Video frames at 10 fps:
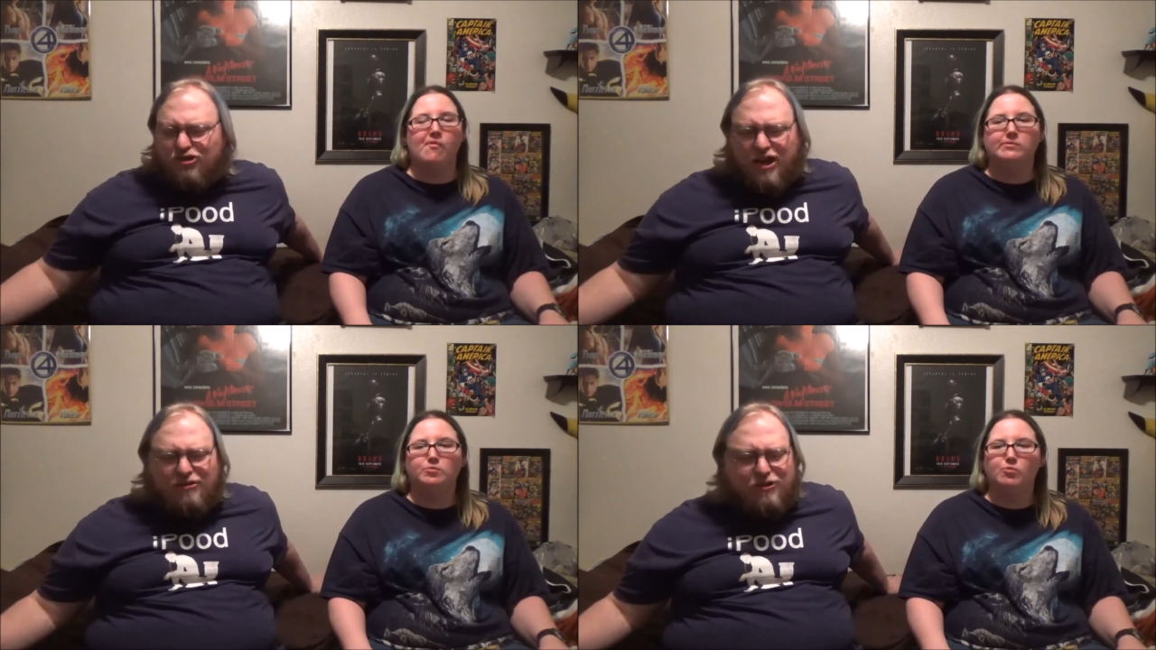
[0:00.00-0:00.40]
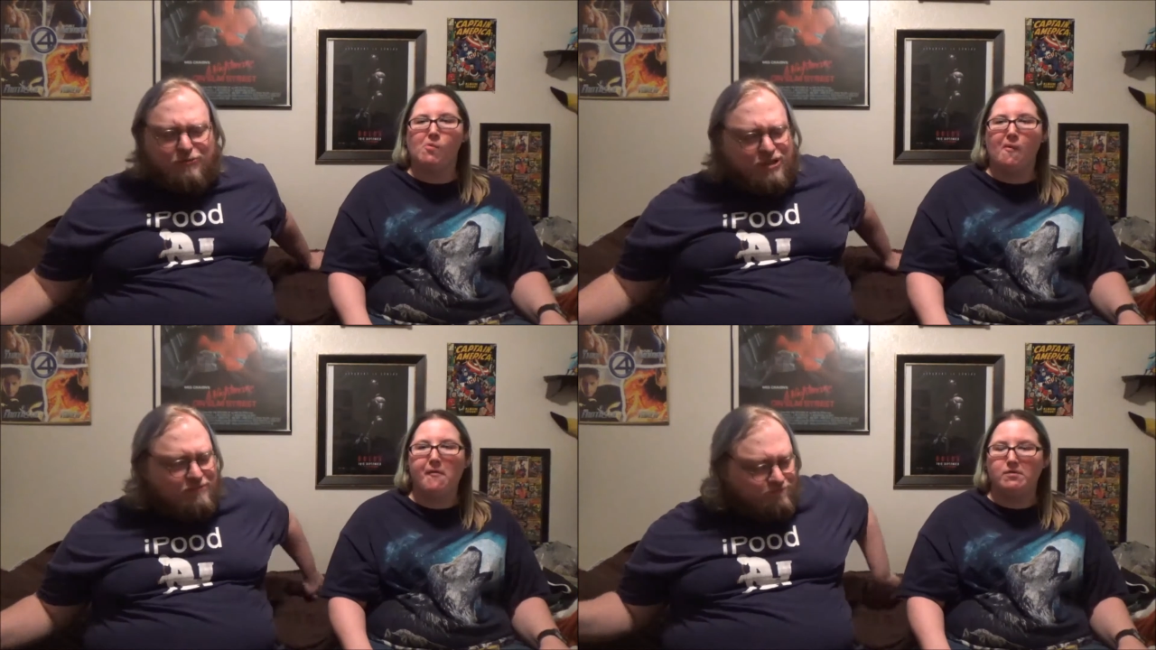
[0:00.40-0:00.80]
Speaker 1: glad that
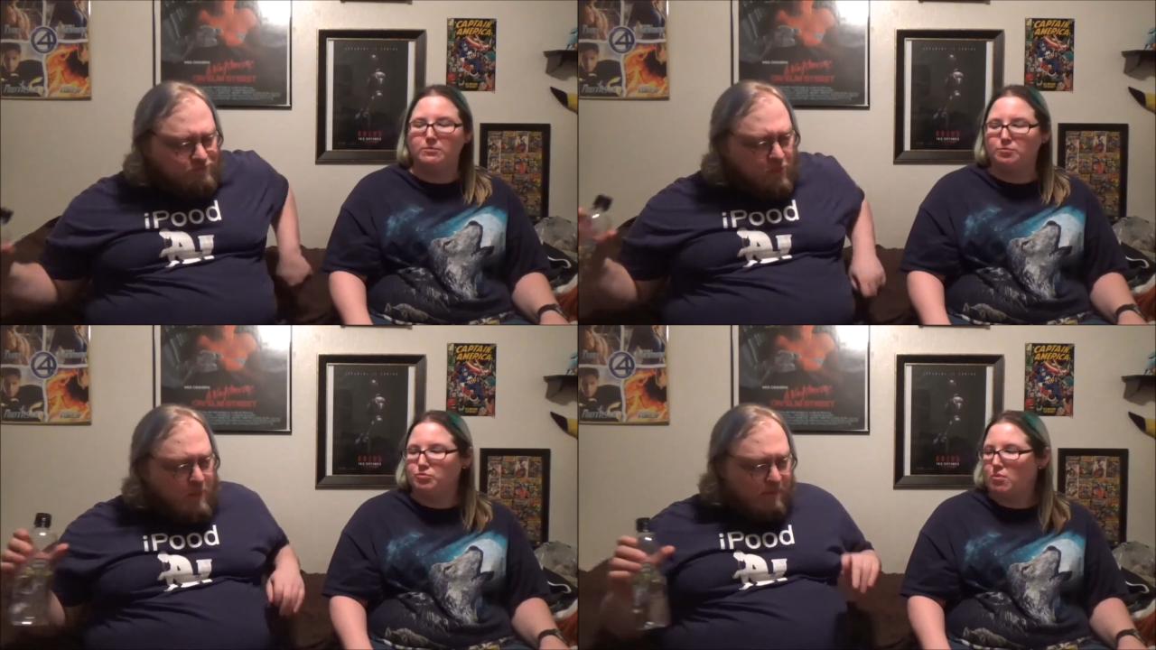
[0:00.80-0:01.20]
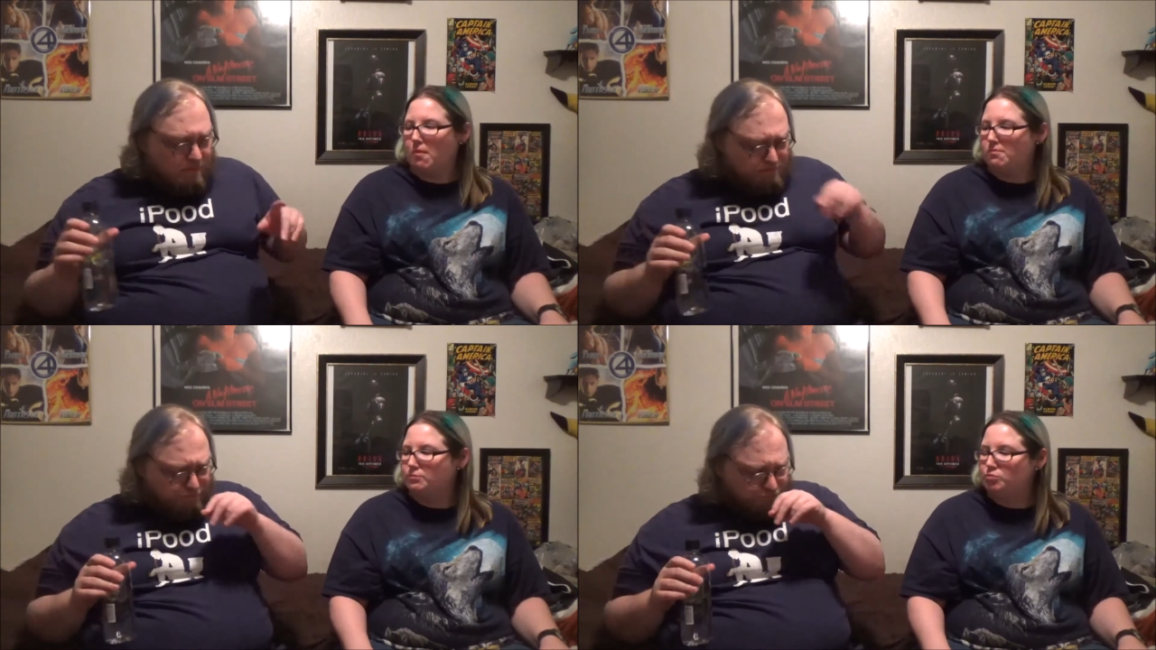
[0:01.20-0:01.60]
we
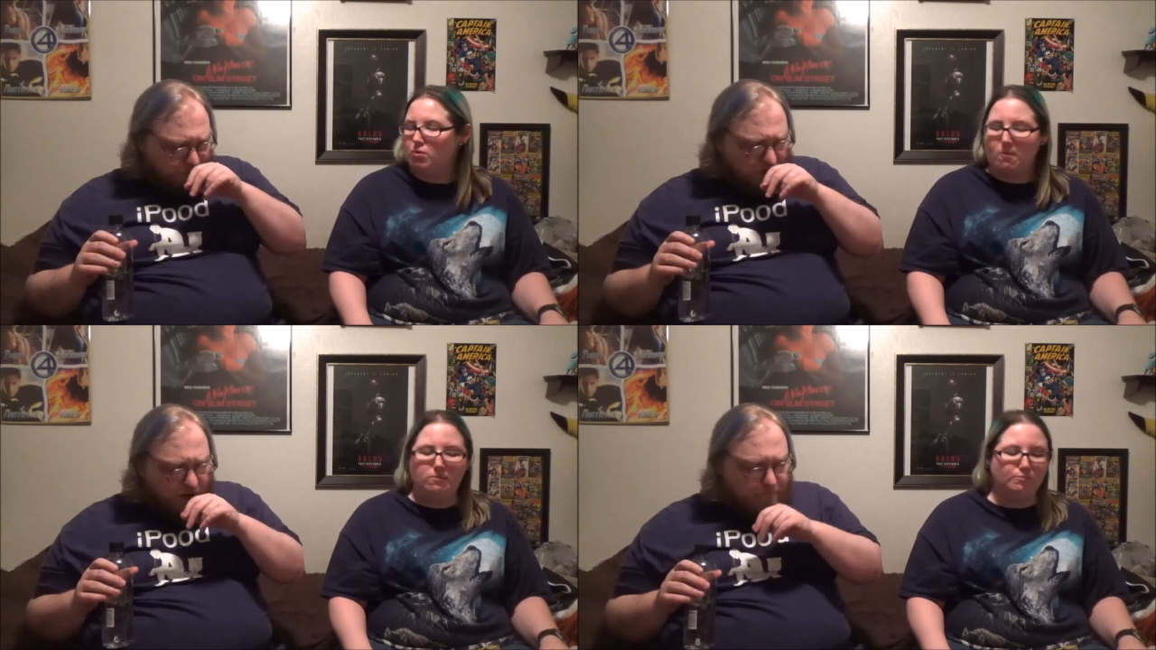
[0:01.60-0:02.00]
mm.